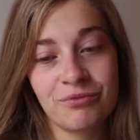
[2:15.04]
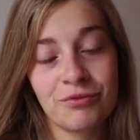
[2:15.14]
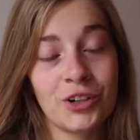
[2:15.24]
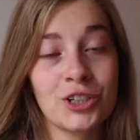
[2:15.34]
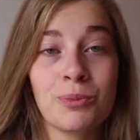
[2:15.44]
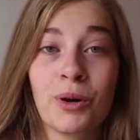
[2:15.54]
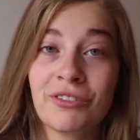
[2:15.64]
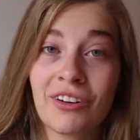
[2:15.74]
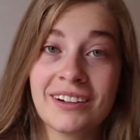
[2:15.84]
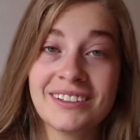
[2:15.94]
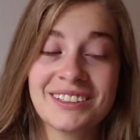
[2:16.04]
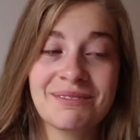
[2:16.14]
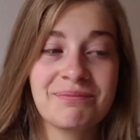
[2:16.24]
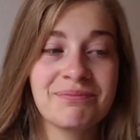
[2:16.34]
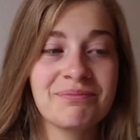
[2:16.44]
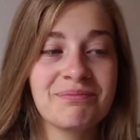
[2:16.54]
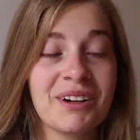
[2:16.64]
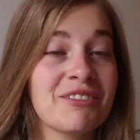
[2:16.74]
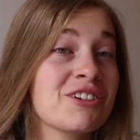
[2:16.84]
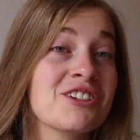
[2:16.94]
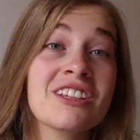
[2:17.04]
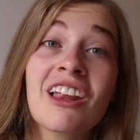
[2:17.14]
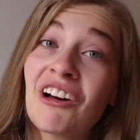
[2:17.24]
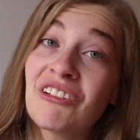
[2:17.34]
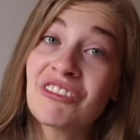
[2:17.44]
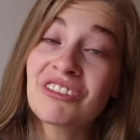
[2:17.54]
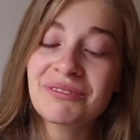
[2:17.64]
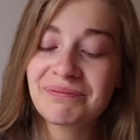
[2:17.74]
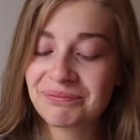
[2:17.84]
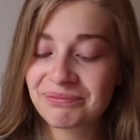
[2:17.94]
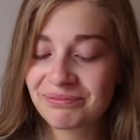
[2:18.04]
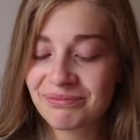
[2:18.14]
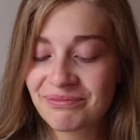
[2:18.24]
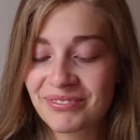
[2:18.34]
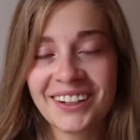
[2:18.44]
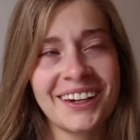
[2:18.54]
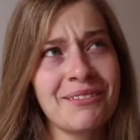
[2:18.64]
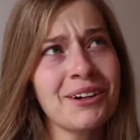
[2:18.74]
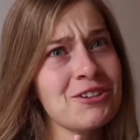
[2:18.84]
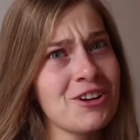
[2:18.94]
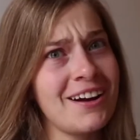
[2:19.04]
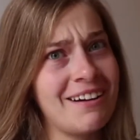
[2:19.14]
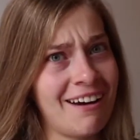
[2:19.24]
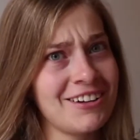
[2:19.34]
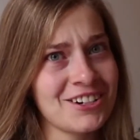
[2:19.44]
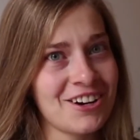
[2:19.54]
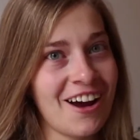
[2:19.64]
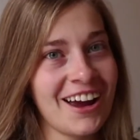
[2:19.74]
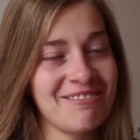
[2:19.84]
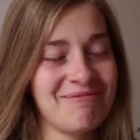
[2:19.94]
First boyfriend, my first love, and I'm gonna try not to cry.